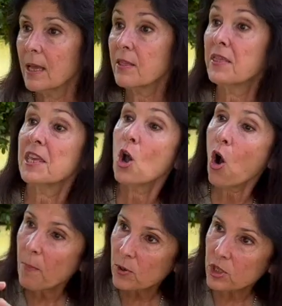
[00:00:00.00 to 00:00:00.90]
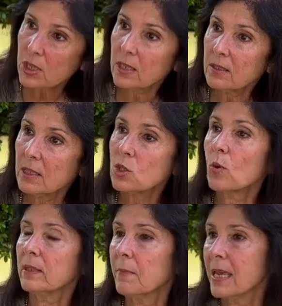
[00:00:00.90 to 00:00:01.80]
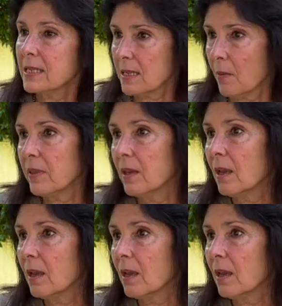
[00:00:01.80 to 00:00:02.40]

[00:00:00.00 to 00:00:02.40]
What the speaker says: The opposite is what makes something